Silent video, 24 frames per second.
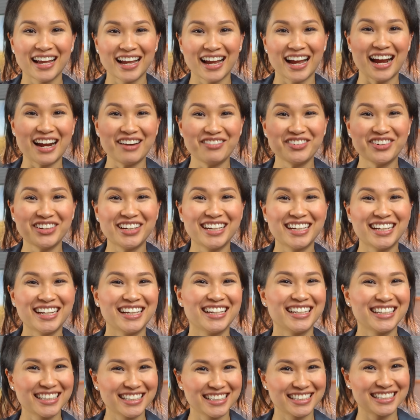Hi everyone,
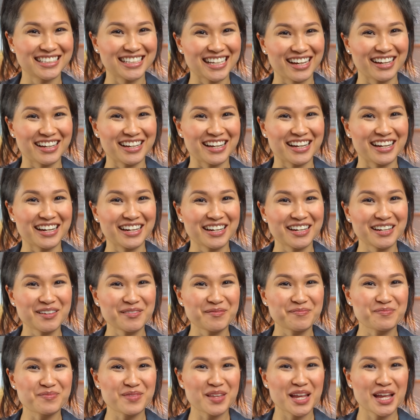Thao here.
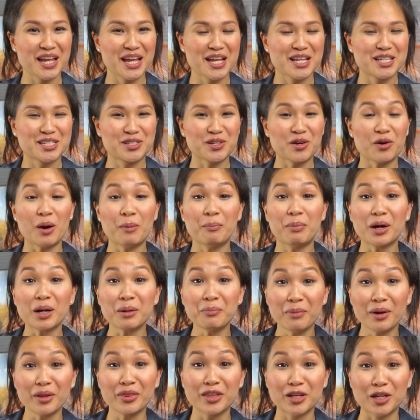So about a
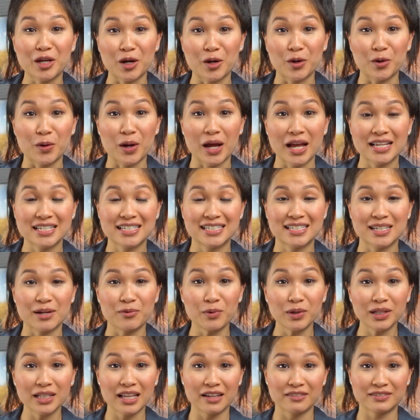month ago,
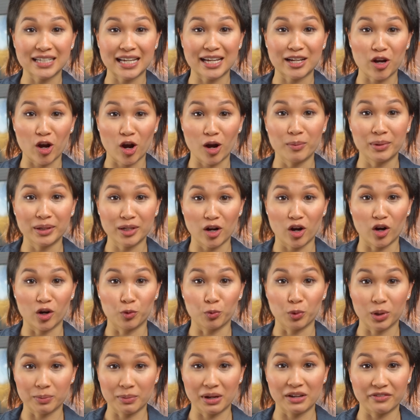someone left a comment on
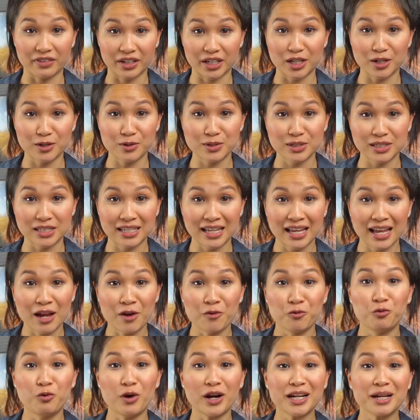one of my videos
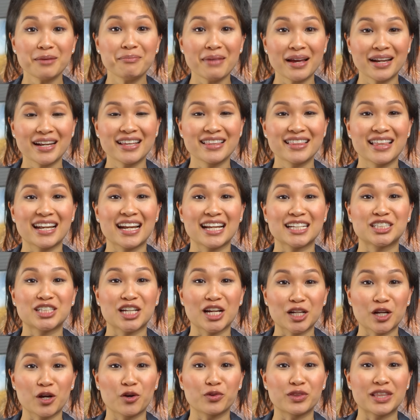recommending that I
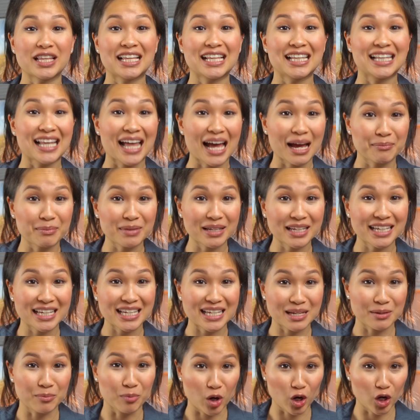check out the LAMY
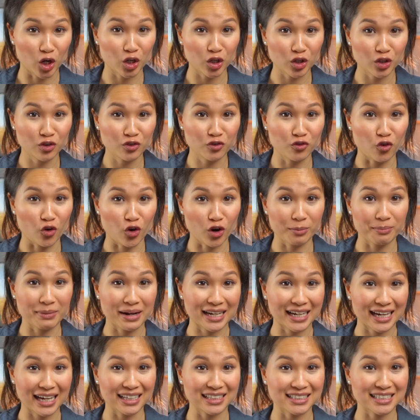EMR for my
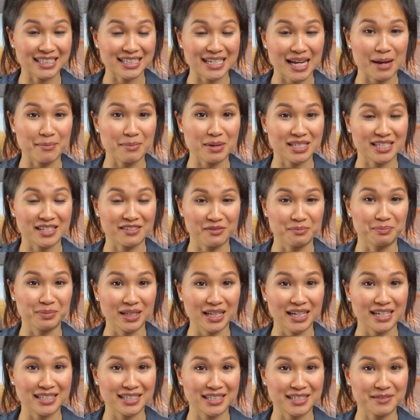Galaxy Tab S7
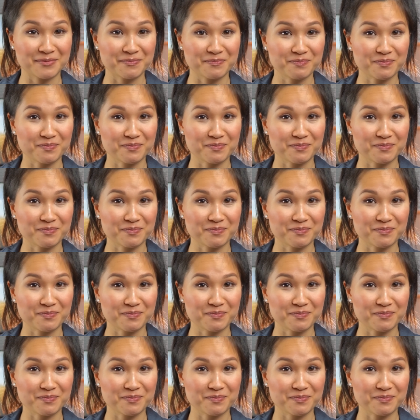Plus.